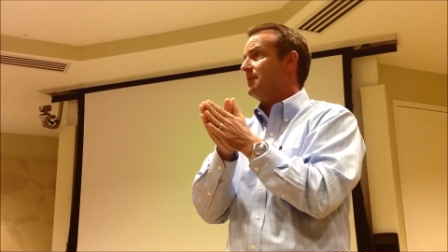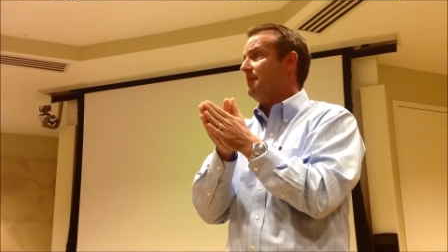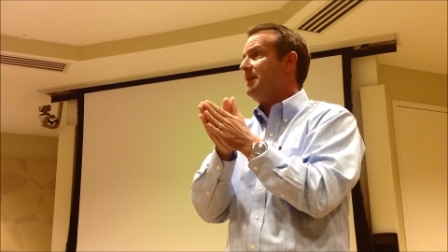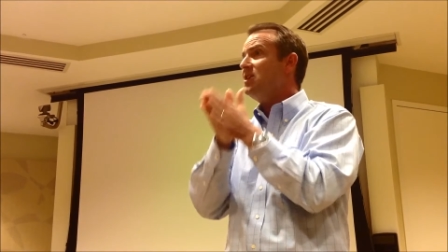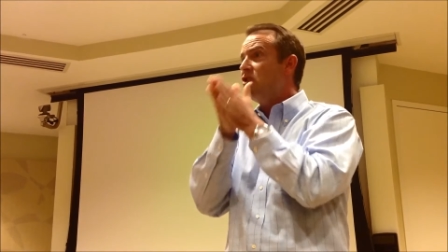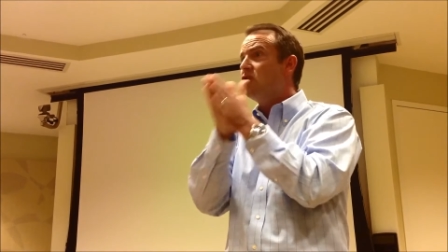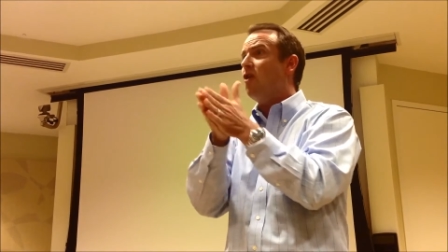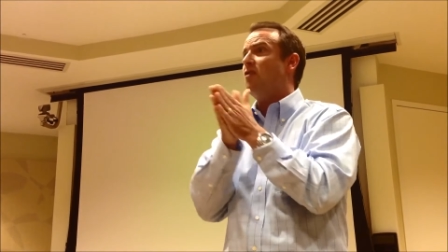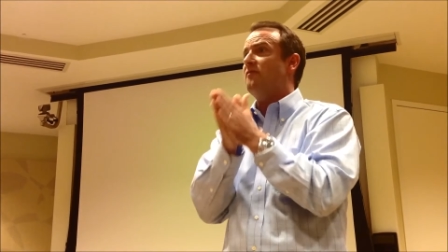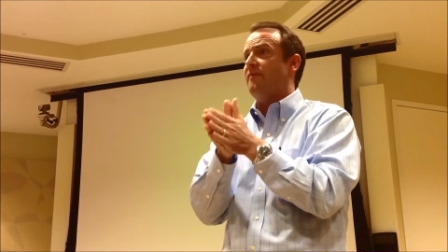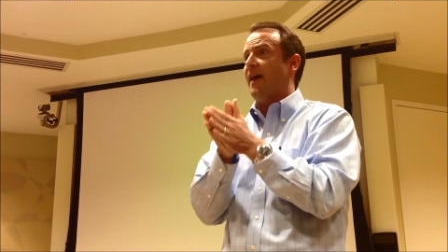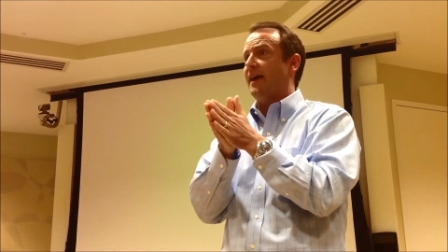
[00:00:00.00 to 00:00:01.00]
I'm in a
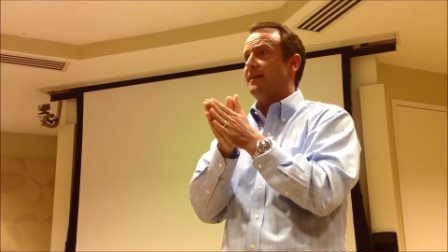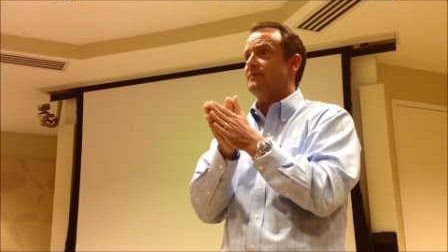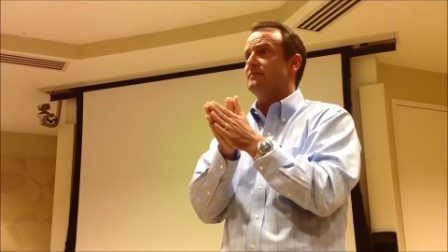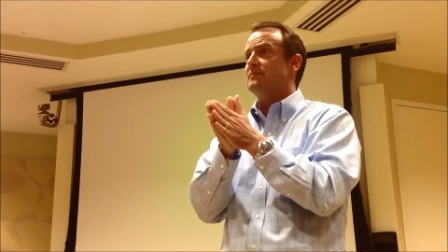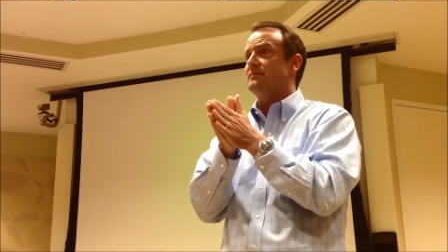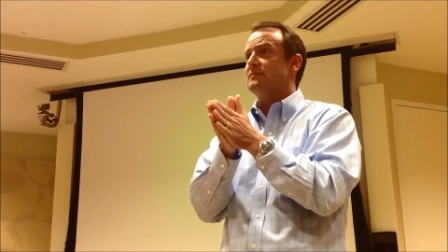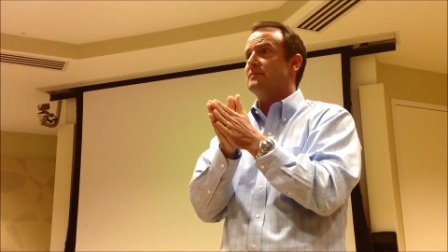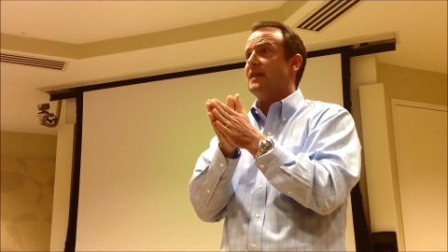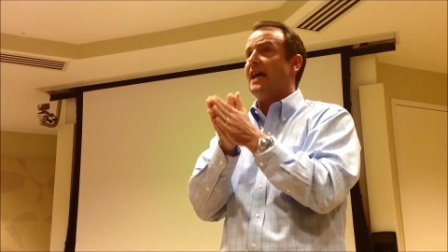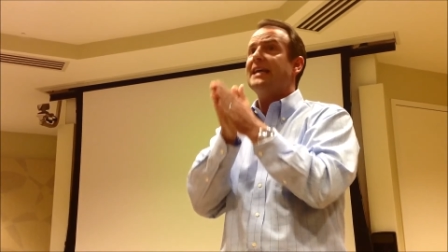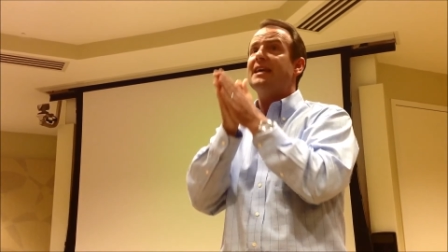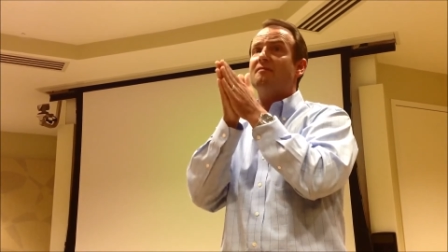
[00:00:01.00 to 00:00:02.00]
dogfight.
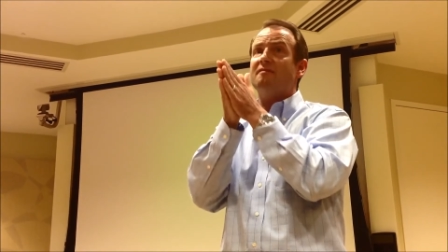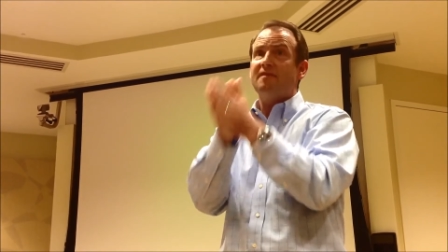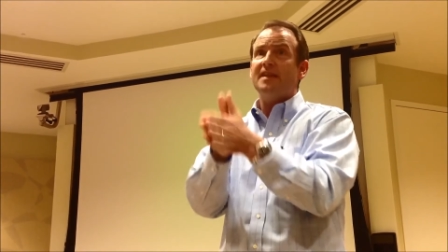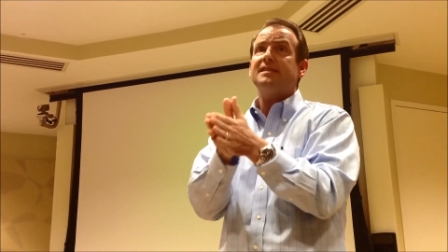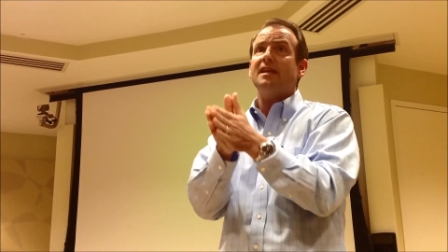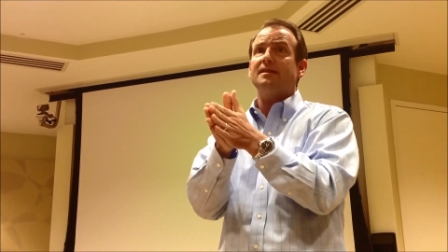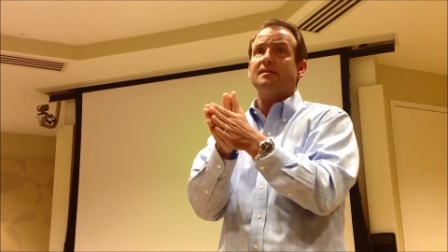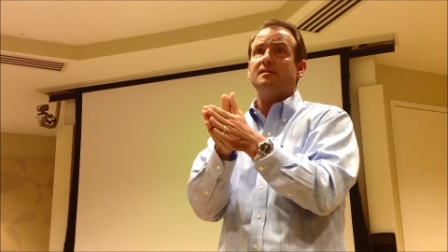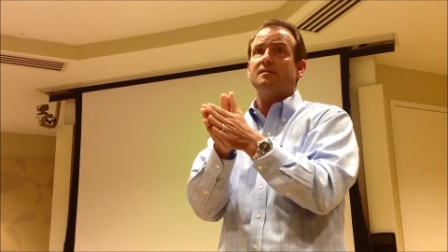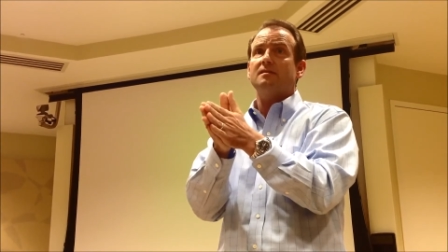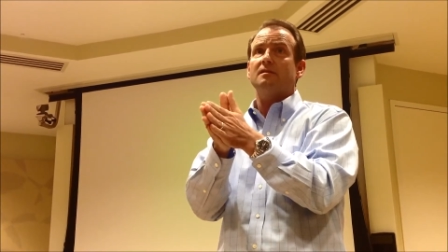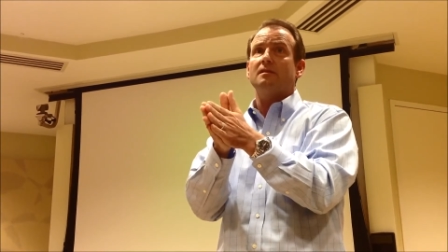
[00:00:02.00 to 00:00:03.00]
I get
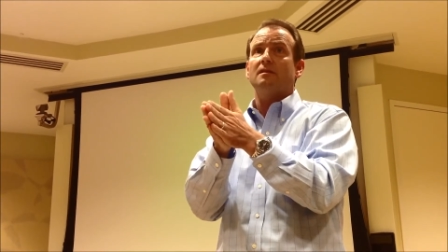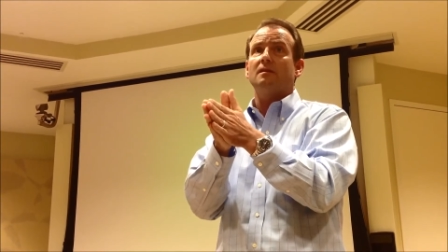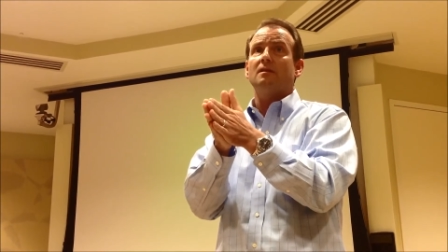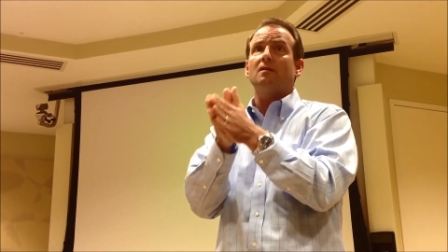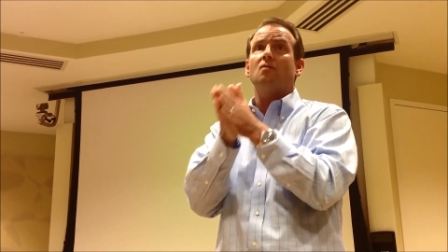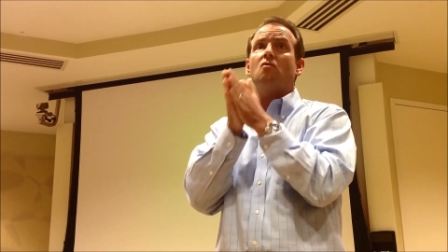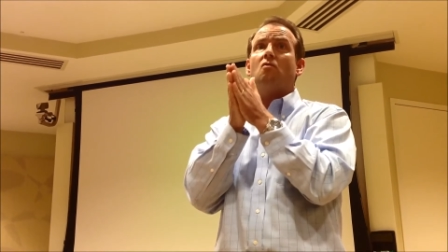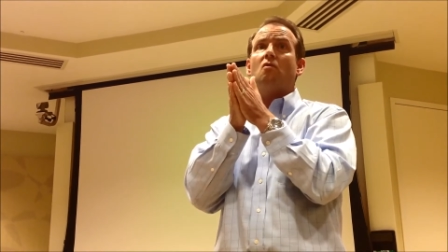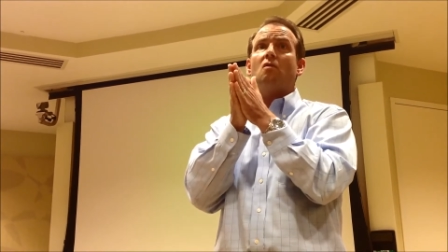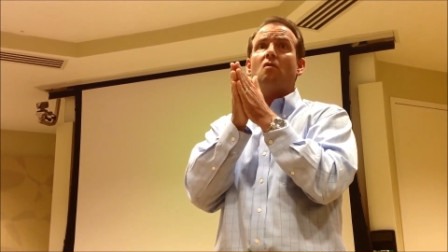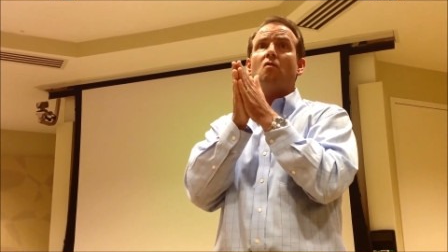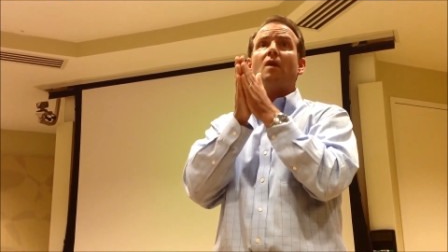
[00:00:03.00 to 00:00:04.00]
visits
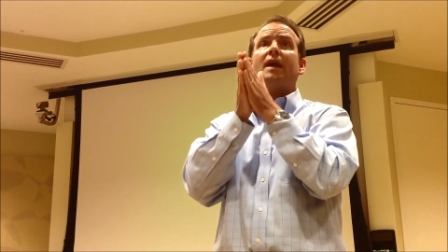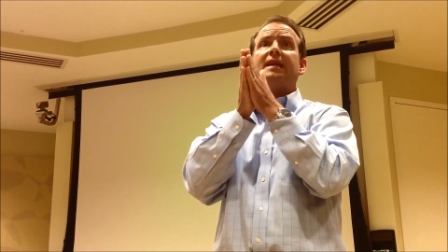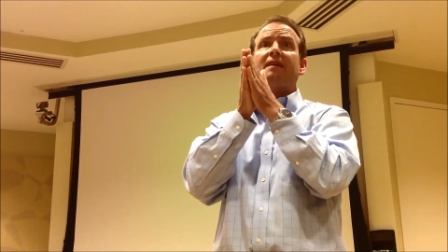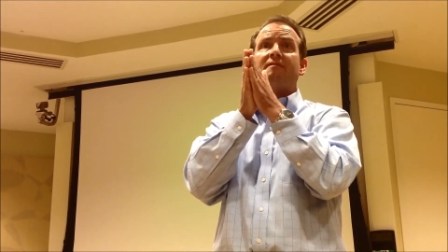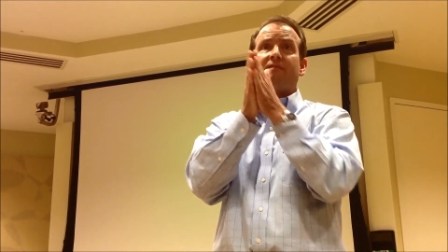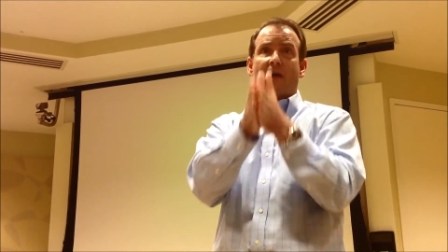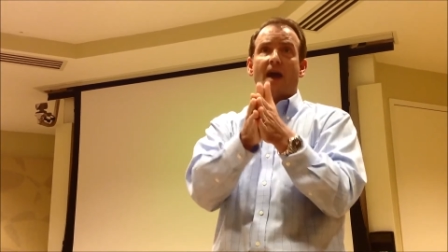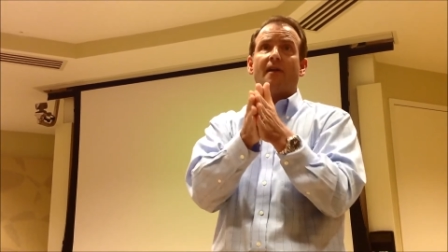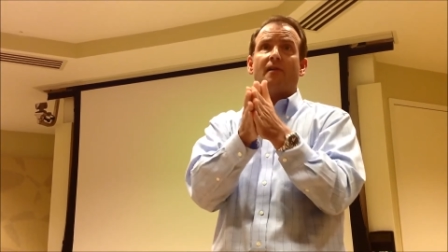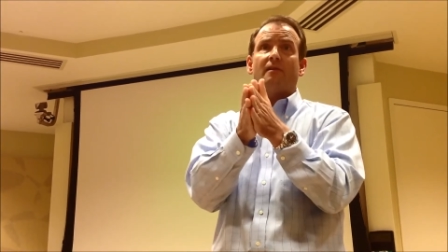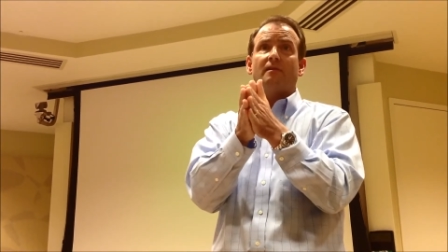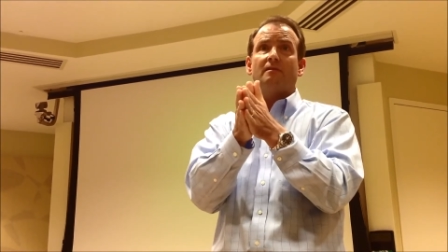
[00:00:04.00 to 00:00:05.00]
or I get fired.
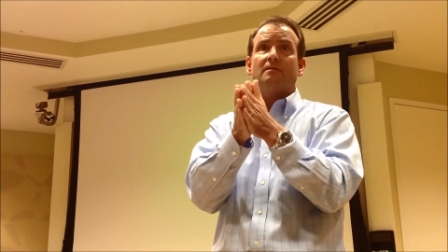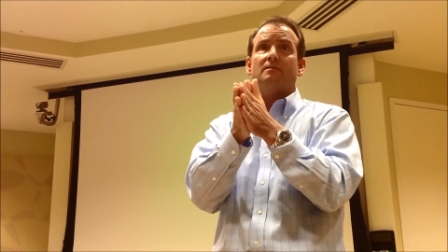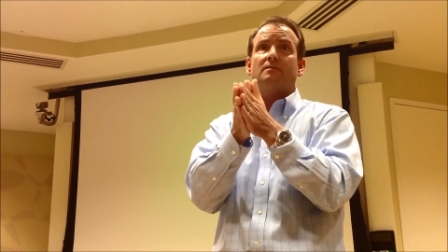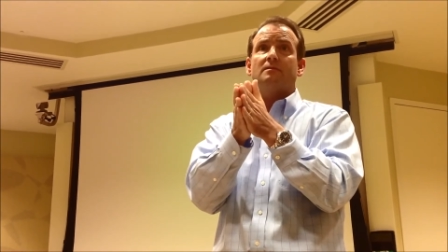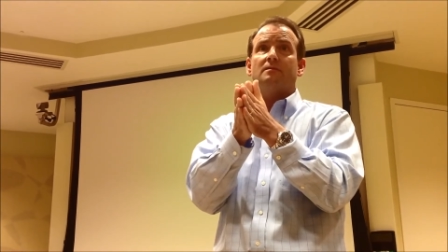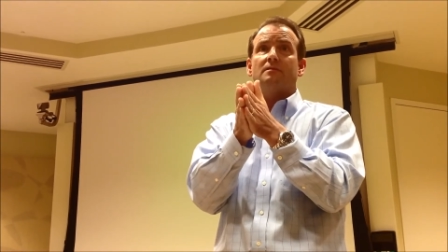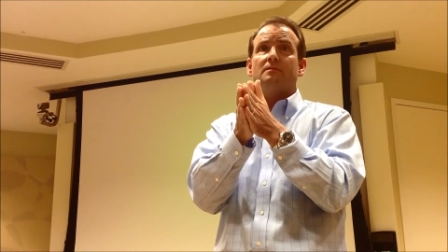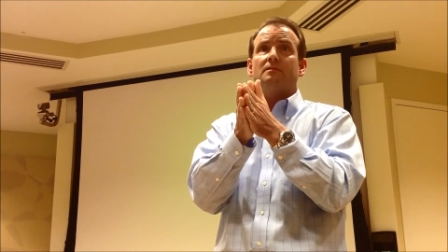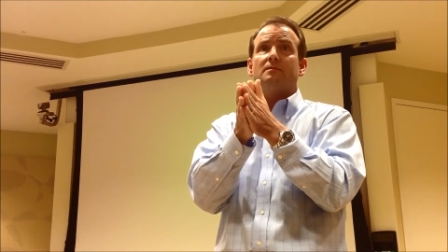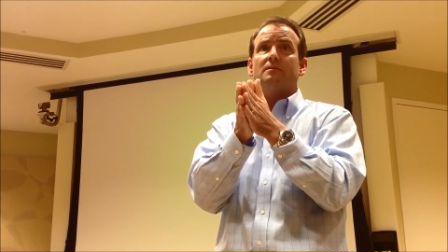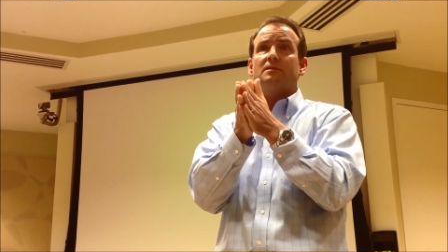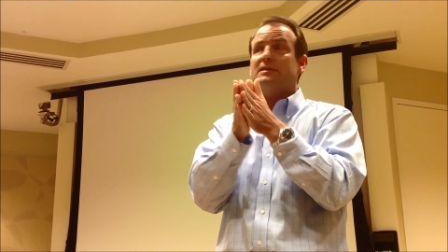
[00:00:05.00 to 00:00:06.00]

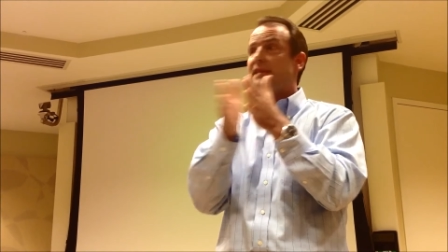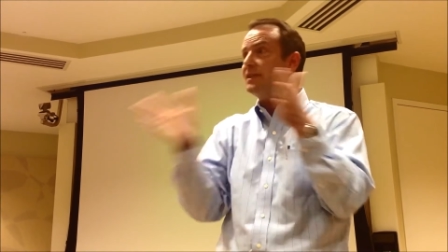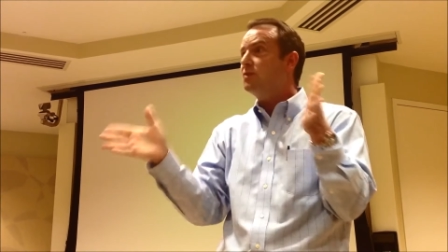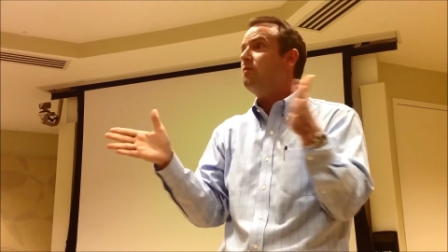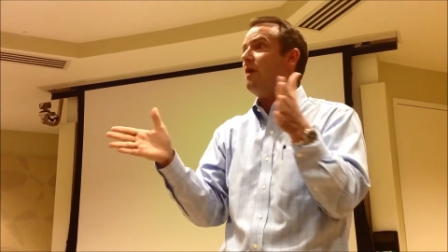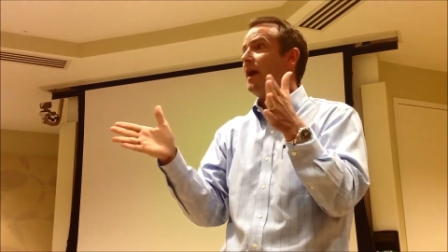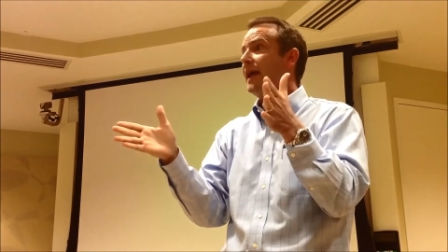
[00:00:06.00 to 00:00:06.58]
That's where I